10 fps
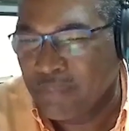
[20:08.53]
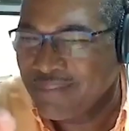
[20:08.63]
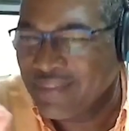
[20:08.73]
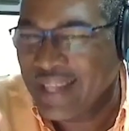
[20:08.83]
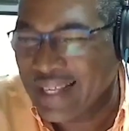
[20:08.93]

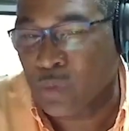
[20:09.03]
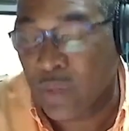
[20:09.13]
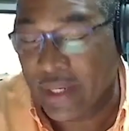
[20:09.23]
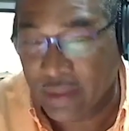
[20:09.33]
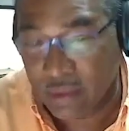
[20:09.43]
less
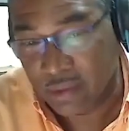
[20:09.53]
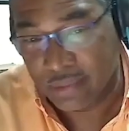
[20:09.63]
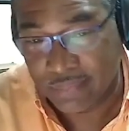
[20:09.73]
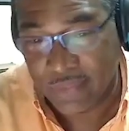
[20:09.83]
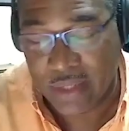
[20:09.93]
white, or
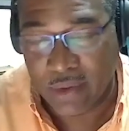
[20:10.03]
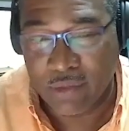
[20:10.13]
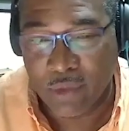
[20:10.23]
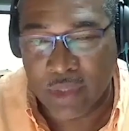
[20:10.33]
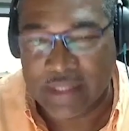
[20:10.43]
I don't
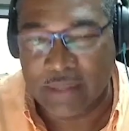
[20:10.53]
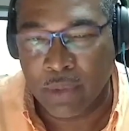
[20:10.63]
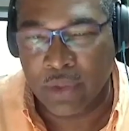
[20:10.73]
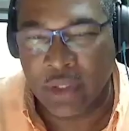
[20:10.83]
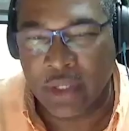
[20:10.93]
even want to say brown.